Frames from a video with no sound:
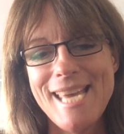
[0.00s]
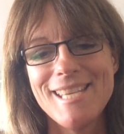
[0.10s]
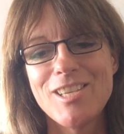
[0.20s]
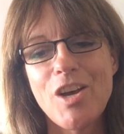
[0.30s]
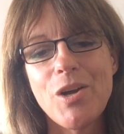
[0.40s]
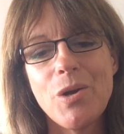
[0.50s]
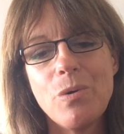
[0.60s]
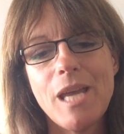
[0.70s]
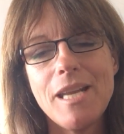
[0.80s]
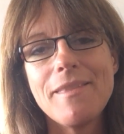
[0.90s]

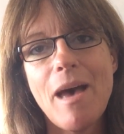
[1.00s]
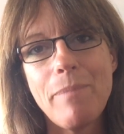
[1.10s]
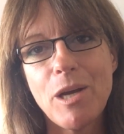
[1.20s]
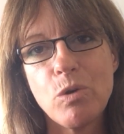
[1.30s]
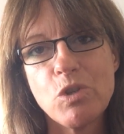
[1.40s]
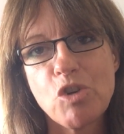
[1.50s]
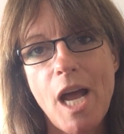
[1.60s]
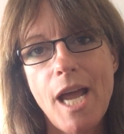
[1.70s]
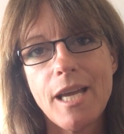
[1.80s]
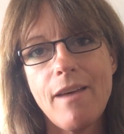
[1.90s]
So getting that back on
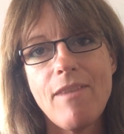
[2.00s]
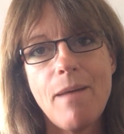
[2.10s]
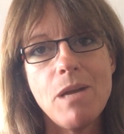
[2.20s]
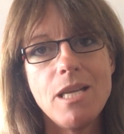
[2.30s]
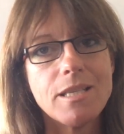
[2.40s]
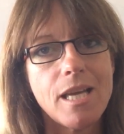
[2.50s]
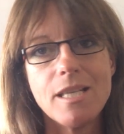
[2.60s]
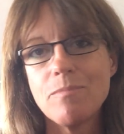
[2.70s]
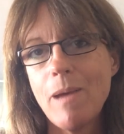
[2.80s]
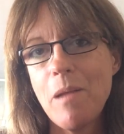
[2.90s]
track, and that means
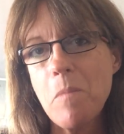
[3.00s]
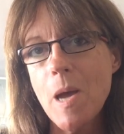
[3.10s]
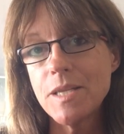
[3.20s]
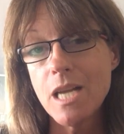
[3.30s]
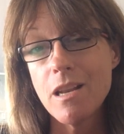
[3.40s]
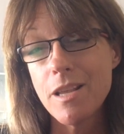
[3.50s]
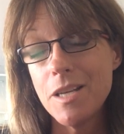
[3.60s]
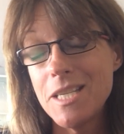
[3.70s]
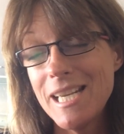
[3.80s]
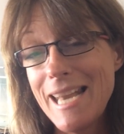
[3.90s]
getting to bed by
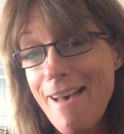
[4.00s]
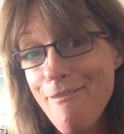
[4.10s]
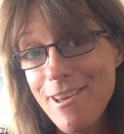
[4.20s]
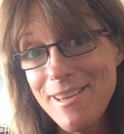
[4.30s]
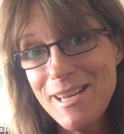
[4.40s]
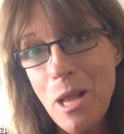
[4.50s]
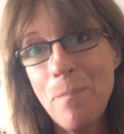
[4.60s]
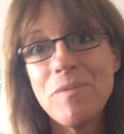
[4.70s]
10:30, 11,